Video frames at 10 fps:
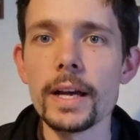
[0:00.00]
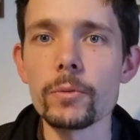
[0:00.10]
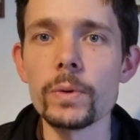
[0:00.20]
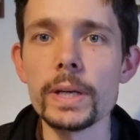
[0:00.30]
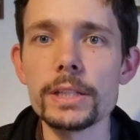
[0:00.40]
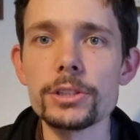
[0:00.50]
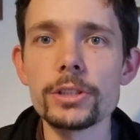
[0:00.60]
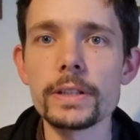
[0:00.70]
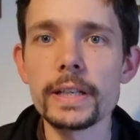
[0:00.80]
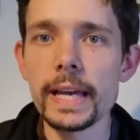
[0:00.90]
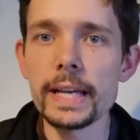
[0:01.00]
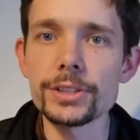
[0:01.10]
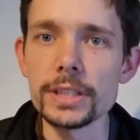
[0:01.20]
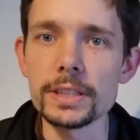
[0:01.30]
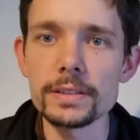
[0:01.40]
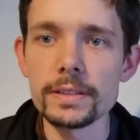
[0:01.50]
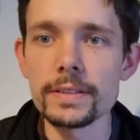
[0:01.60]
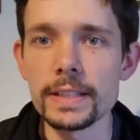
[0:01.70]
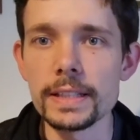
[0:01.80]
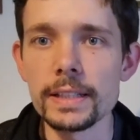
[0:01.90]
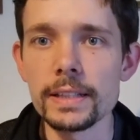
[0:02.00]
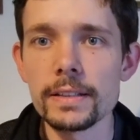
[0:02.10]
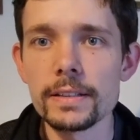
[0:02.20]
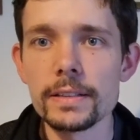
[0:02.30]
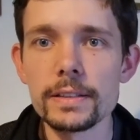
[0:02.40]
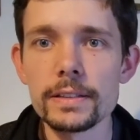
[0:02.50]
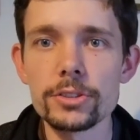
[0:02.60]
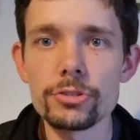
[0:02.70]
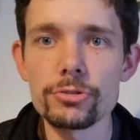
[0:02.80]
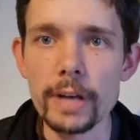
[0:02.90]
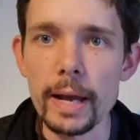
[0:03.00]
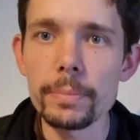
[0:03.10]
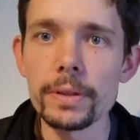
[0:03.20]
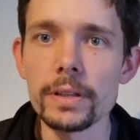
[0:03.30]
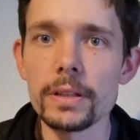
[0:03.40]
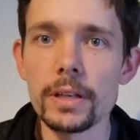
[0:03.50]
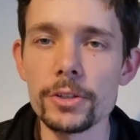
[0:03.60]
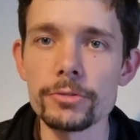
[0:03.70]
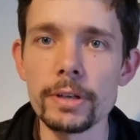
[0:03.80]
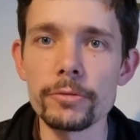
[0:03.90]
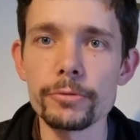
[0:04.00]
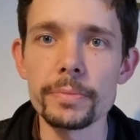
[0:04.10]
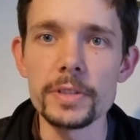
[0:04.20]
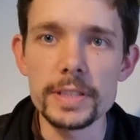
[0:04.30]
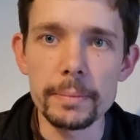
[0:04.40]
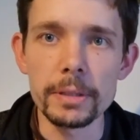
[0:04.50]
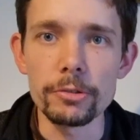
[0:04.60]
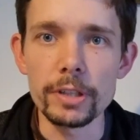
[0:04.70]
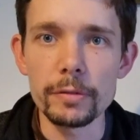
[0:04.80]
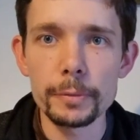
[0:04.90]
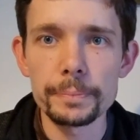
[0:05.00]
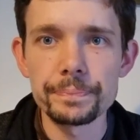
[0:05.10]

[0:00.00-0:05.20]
which catches the strap that goes around from the demi-greave.